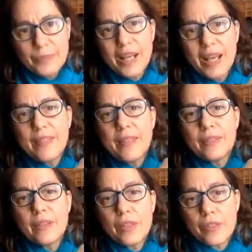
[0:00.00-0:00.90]
And then
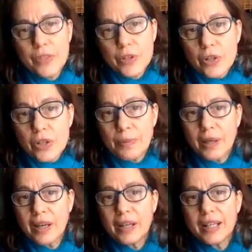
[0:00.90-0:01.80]
the third
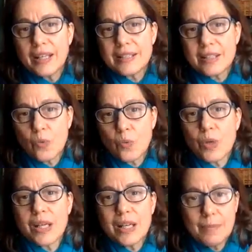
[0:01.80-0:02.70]
part is the
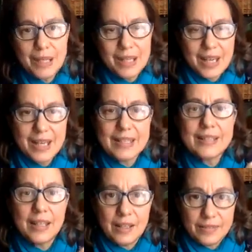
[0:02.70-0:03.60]
wouldn't it be
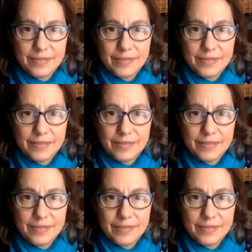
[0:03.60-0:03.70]
nice if.